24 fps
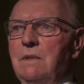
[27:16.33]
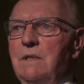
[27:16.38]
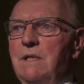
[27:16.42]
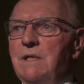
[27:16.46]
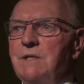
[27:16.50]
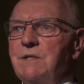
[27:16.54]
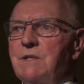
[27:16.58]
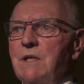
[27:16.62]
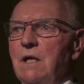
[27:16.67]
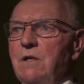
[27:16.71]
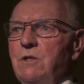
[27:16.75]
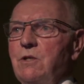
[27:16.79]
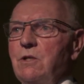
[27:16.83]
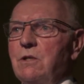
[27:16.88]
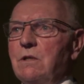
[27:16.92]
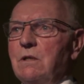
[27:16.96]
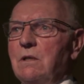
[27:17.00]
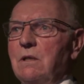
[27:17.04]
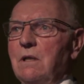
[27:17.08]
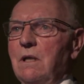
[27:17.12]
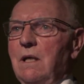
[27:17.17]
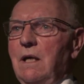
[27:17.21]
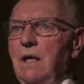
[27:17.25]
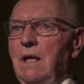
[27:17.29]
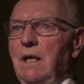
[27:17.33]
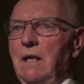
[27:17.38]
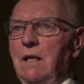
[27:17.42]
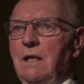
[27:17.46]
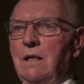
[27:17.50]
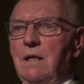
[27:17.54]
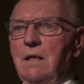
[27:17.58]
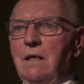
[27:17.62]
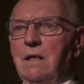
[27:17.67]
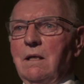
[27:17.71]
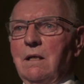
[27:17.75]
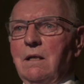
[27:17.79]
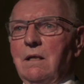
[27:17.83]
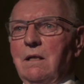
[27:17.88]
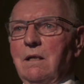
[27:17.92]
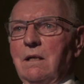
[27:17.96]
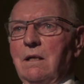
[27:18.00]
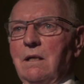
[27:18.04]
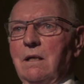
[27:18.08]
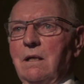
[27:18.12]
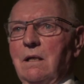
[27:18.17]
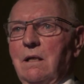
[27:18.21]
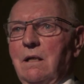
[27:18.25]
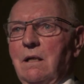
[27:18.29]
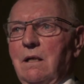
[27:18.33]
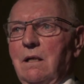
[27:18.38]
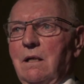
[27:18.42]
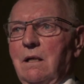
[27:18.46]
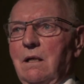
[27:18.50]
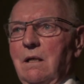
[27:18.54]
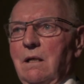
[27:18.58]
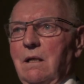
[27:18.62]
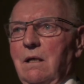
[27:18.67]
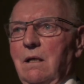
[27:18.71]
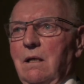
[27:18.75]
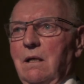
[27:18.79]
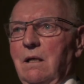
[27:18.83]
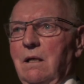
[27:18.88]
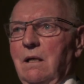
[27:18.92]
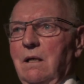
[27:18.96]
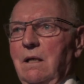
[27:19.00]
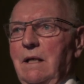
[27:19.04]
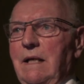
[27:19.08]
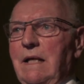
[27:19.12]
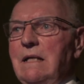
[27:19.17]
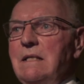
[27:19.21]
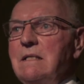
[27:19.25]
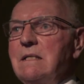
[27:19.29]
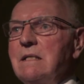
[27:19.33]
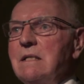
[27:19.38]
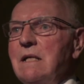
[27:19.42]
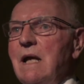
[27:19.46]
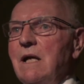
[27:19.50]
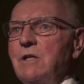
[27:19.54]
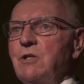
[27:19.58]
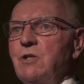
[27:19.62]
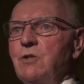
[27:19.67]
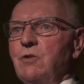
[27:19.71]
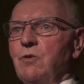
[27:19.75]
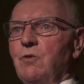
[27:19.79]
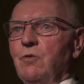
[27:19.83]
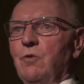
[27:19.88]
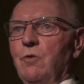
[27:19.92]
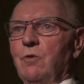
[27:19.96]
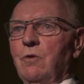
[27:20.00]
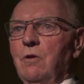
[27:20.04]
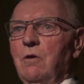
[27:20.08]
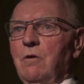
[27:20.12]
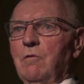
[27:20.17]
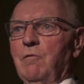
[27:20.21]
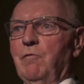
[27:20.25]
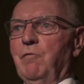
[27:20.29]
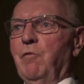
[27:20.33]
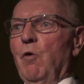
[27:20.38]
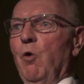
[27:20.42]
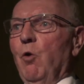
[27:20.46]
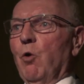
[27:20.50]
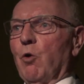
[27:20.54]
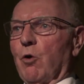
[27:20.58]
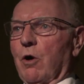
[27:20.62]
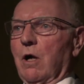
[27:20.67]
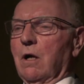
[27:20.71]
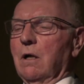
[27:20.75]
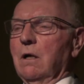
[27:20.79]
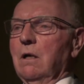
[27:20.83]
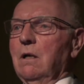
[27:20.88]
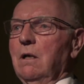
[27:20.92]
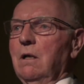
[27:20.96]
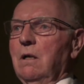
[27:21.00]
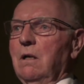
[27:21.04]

discussion in international fora